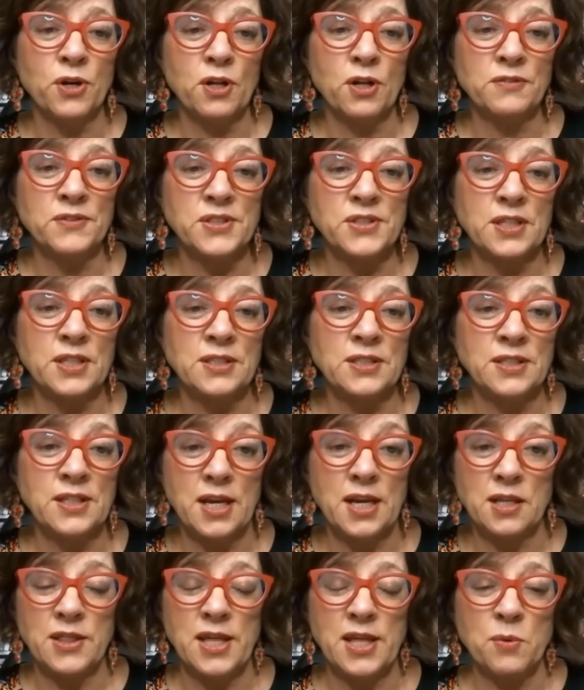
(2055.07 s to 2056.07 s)
And all of a sudden
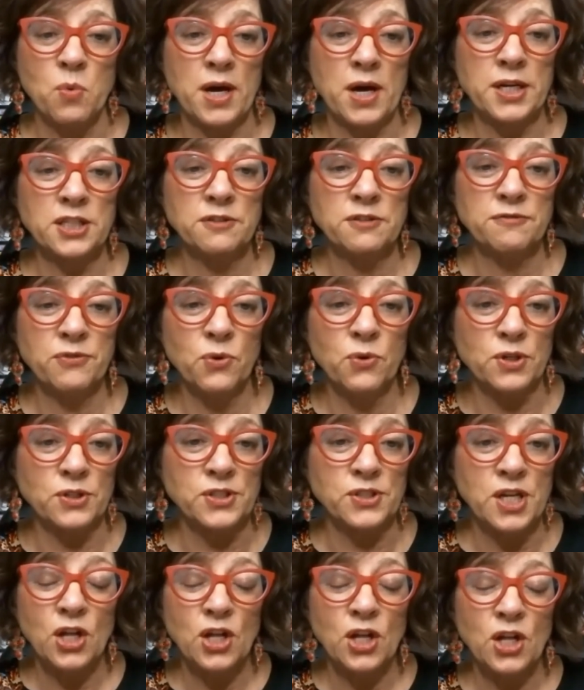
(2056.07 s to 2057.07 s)
they want a divorce.